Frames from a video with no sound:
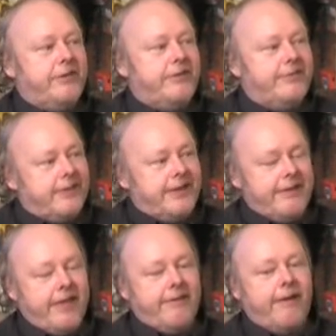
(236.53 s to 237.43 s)
And
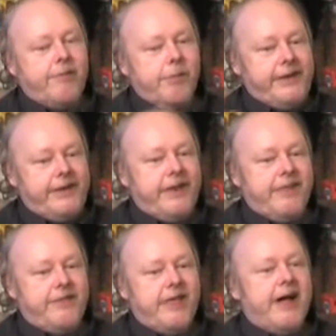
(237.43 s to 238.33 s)
if everybody
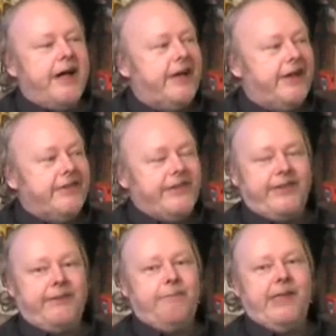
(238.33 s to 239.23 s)
did that, I know it's
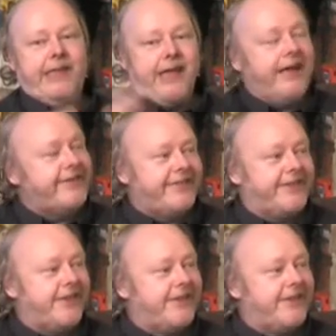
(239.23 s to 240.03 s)
a big ask,